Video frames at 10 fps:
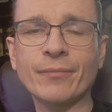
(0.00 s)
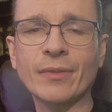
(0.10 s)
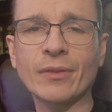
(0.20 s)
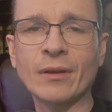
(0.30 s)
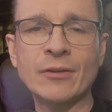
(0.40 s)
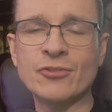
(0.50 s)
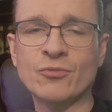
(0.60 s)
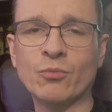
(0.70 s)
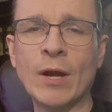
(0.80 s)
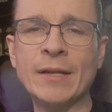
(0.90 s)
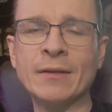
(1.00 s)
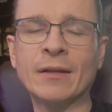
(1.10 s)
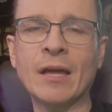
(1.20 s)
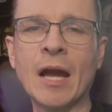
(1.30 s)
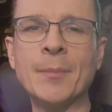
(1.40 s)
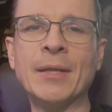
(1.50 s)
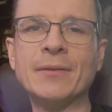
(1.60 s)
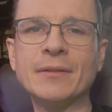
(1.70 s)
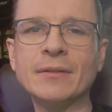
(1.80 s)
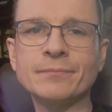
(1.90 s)
I'd just write it in a comment,
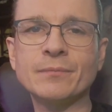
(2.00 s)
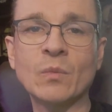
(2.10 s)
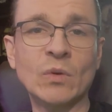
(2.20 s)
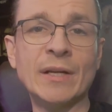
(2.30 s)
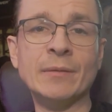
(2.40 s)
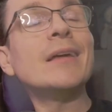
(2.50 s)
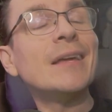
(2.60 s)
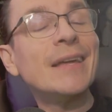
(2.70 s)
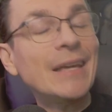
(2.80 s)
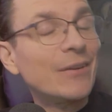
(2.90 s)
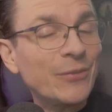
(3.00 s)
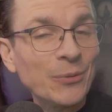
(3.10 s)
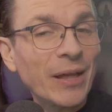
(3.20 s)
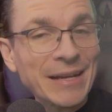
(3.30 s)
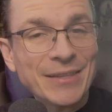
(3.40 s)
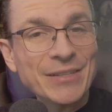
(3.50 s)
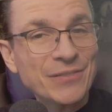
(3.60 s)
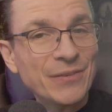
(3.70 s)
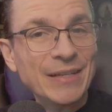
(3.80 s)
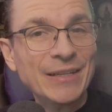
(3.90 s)
right? If you liked this
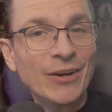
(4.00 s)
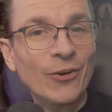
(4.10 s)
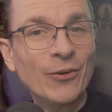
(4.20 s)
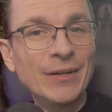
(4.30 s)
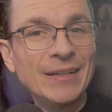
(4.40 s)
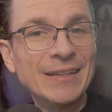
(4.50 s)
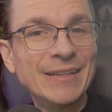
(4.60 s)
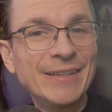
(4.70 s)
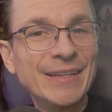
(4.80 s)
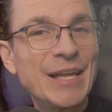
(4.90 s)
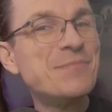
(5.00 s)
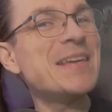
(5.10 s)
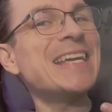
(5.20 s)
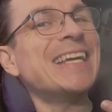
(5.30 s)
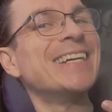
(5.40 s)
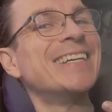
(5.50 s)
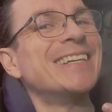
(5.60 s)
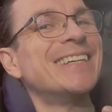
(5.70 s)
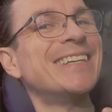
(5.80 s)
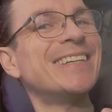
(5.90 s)
video and me
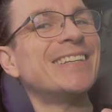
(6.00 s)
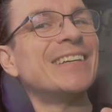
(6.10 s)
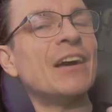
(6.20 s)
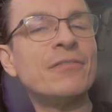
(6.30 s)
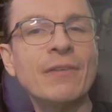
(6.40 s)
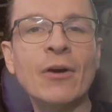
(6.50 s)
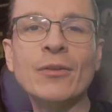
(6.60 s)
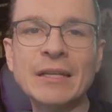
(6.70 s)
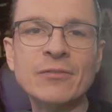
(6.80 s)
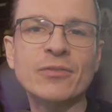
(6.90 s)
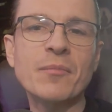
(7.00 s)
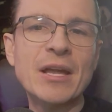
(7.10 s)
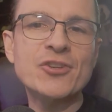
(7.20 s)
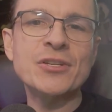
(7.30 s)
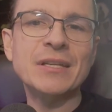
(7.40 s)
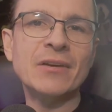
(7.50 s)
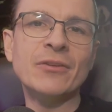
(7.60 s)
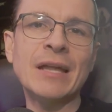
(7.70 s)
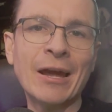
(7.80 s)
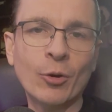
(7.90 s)
and found the information given
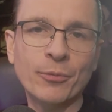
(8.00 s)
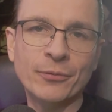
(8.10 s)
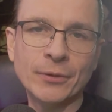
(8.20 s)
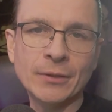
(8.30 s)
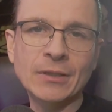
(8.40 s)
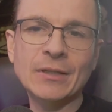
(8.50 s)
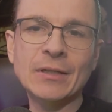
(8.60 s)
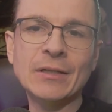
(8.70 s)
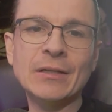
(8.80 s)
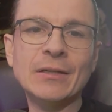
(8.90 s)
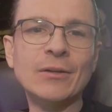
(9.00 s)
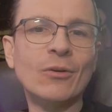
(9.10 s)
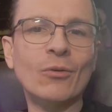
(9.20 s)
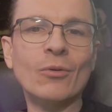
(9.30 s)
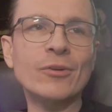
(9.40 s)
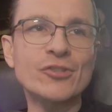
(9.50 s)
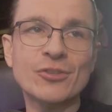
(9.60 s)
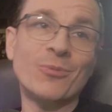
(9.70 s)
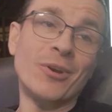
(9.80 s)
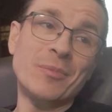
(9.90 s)
helpful, or
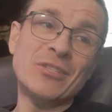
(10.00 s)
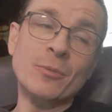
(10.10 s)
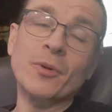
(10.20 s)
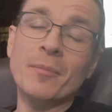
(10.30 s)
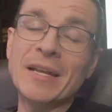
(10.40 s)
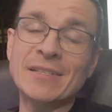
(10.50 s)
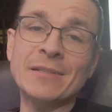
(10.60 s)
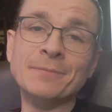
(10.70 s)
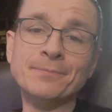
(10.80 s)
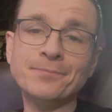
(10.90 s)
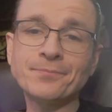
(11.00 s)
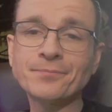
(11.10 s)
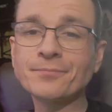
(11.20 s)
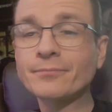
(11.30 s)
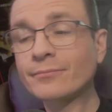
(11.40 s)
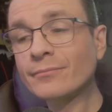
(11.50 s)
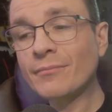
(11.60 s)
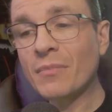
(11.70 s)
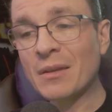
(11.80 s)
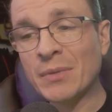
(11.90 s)
just want to be super amazing,
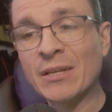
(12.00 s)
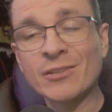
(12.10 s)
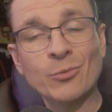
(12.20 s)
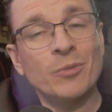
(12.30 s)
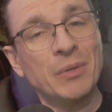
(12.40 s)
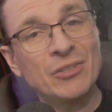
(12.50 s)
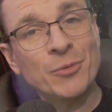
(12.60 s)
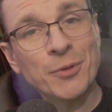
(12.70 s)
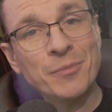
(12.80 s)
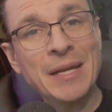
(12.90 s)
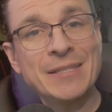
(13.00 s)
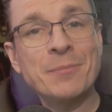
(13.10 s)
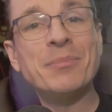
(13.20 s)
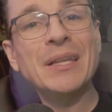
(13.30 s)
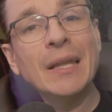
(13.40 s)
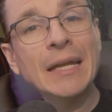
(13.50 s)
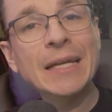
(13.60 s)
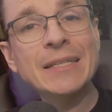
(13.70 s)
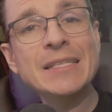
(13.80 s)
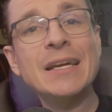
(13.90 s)
because it would be super amazing,
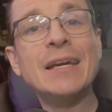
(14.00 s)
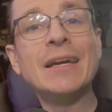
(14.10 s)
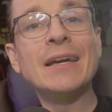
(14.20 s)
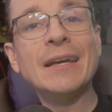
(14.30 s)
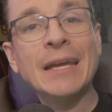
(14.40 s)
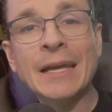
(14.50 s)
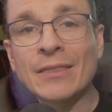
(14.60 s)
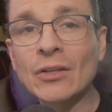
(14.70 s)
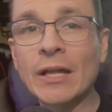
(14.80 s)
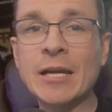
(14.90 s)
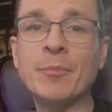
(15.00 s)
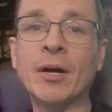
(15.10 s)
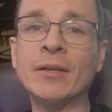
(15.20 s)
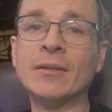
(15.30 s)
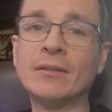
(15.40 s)
please hit the like button,